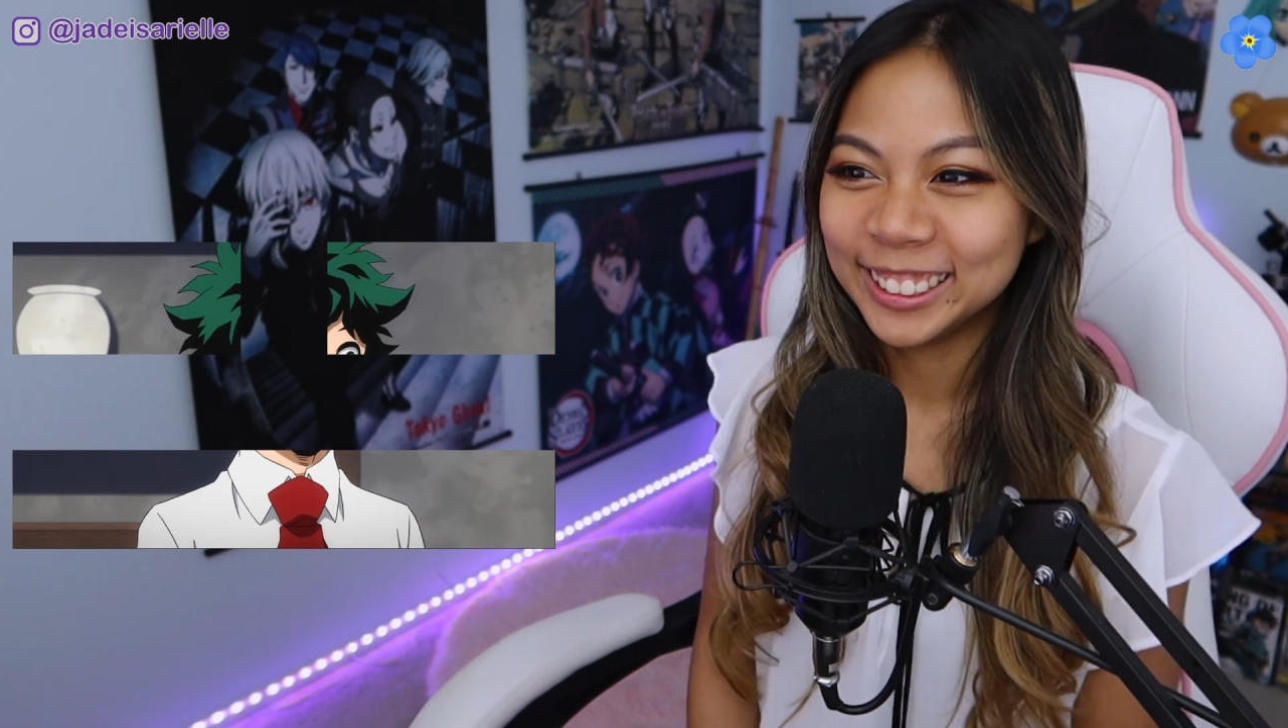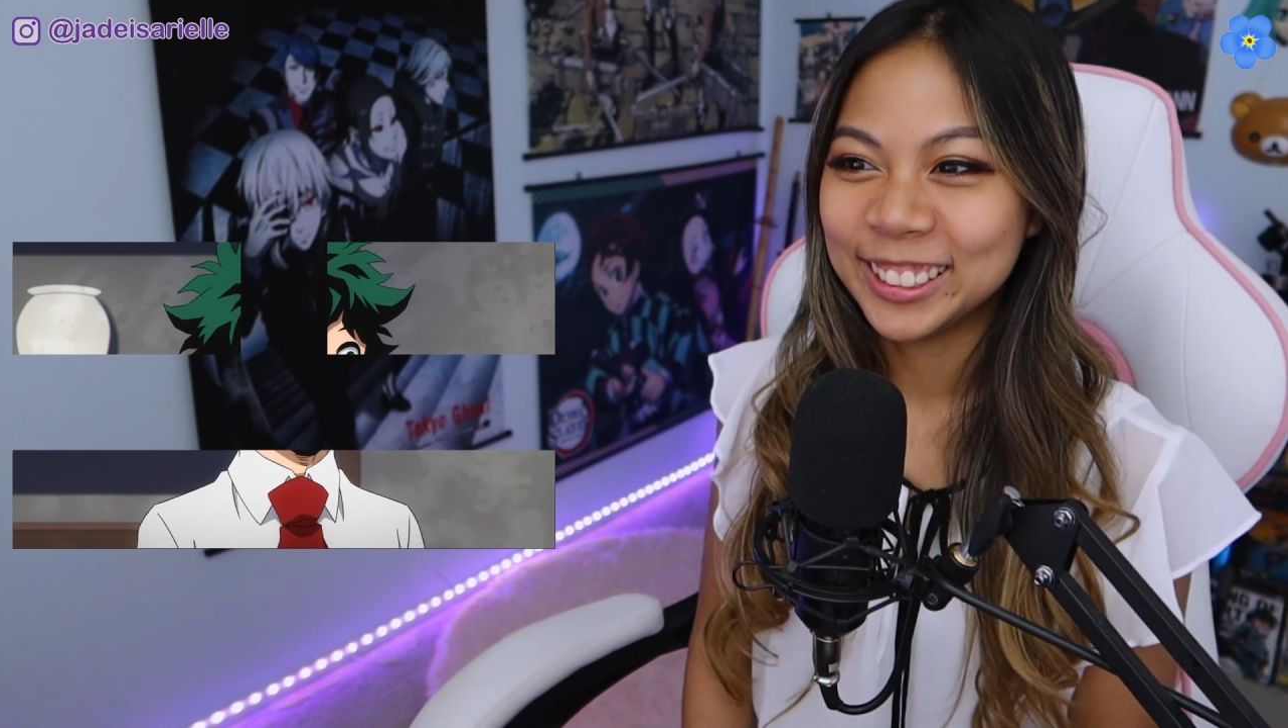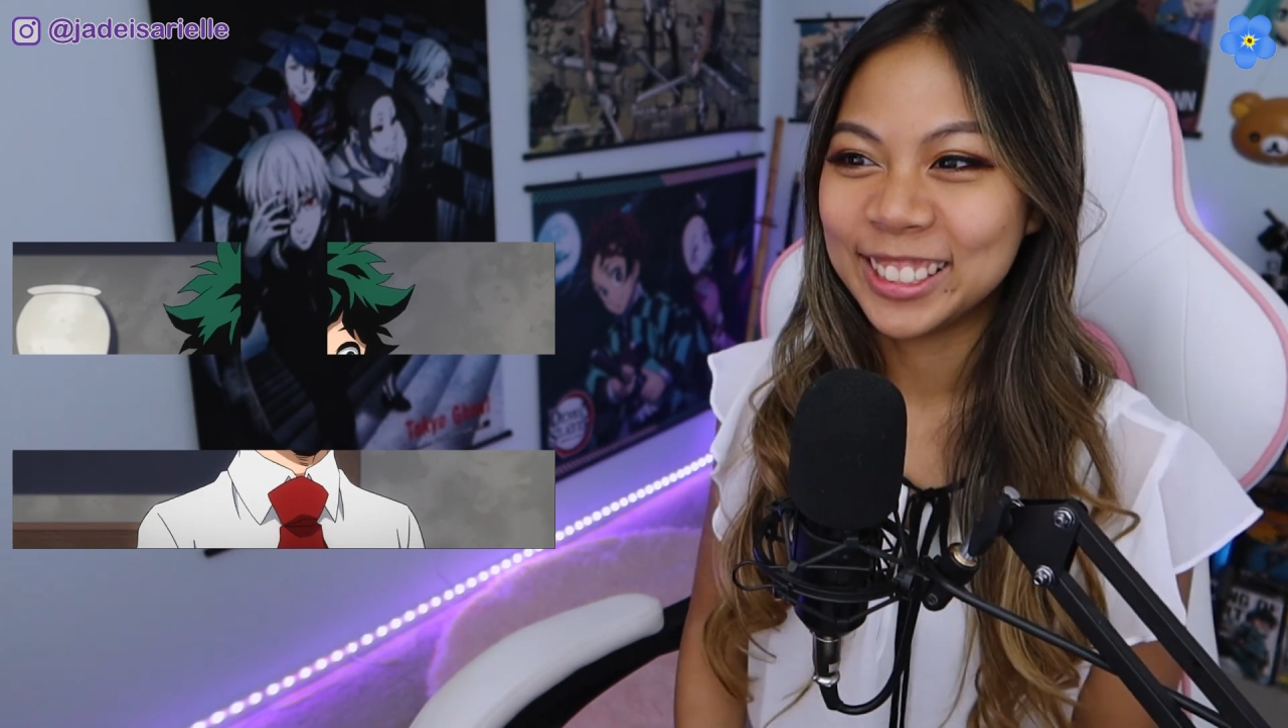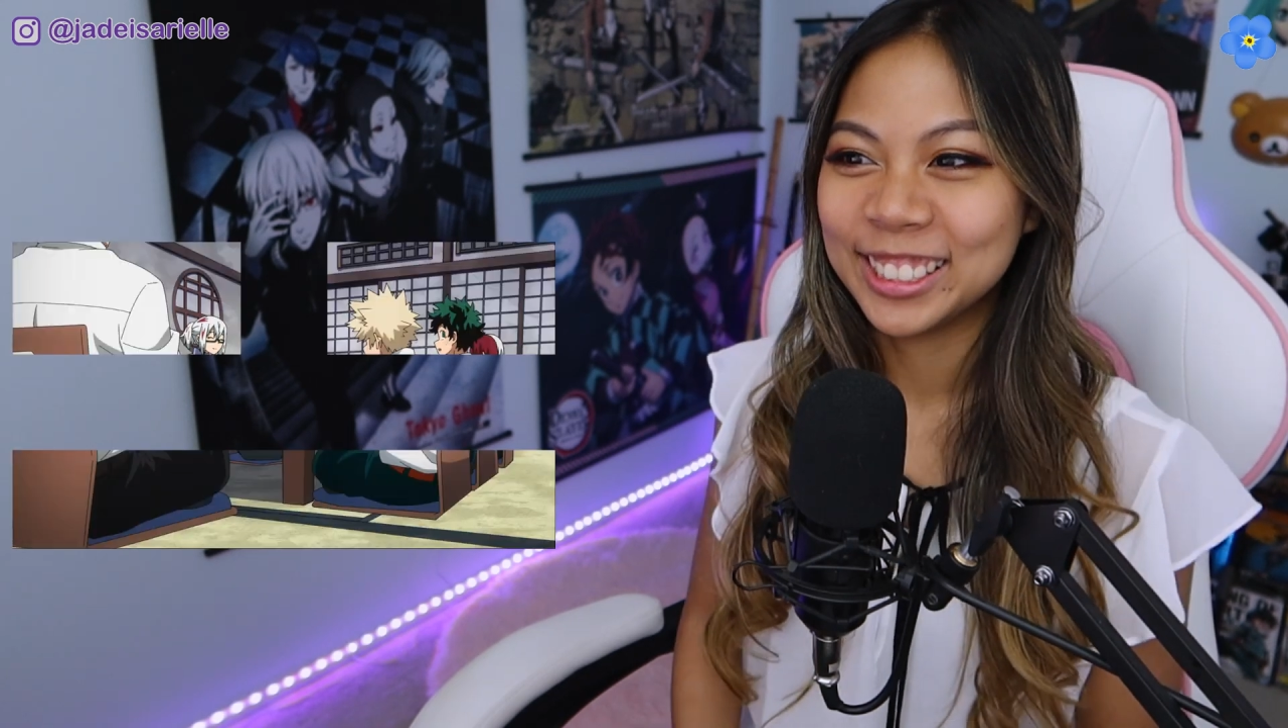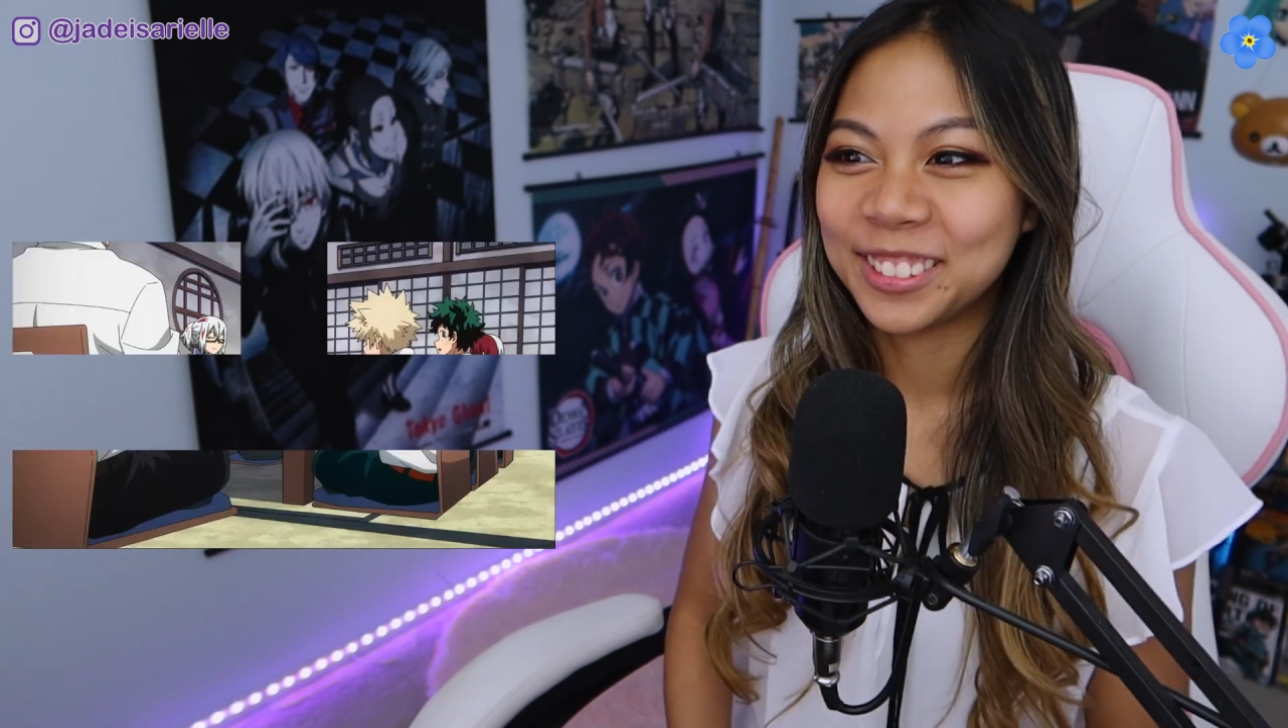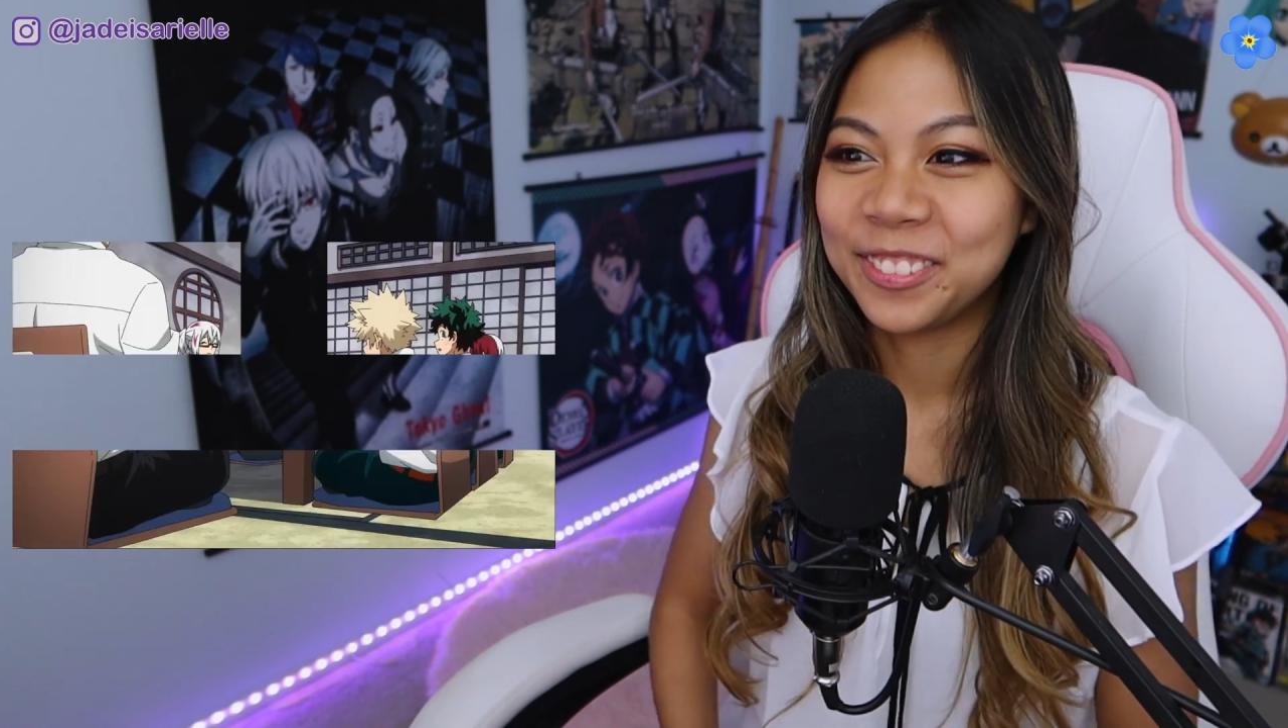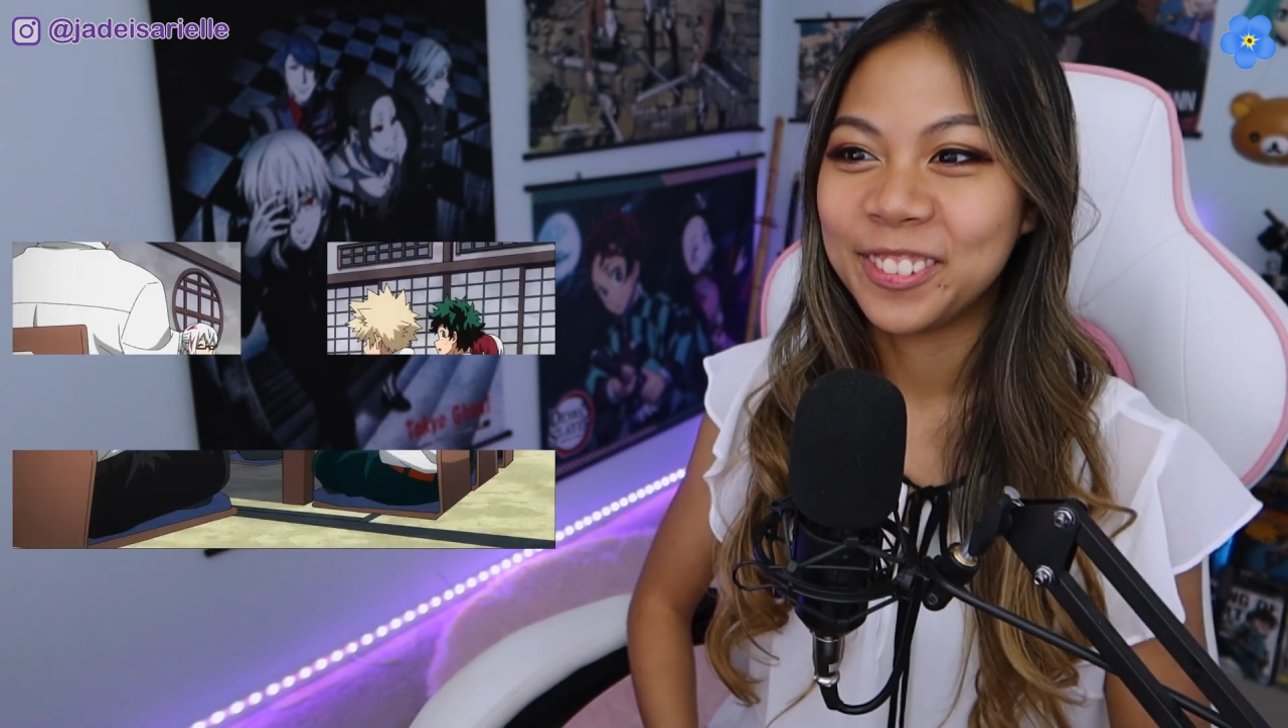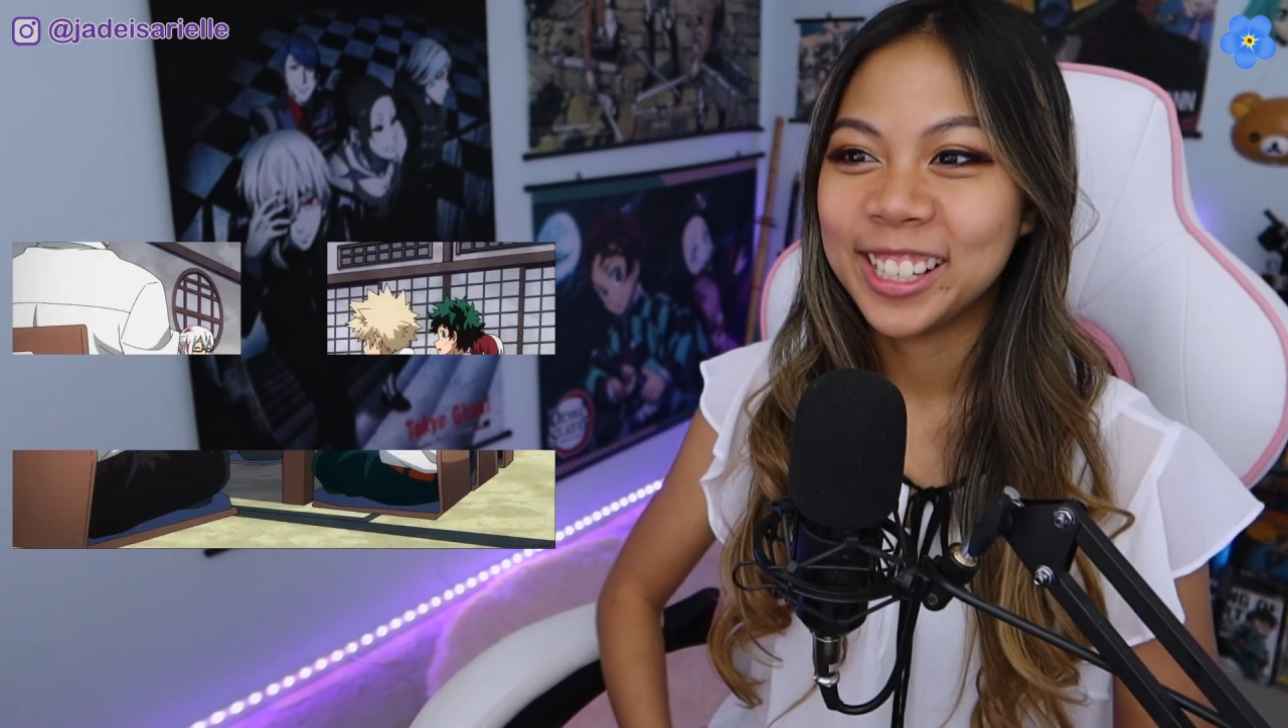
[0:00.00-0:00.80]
You can just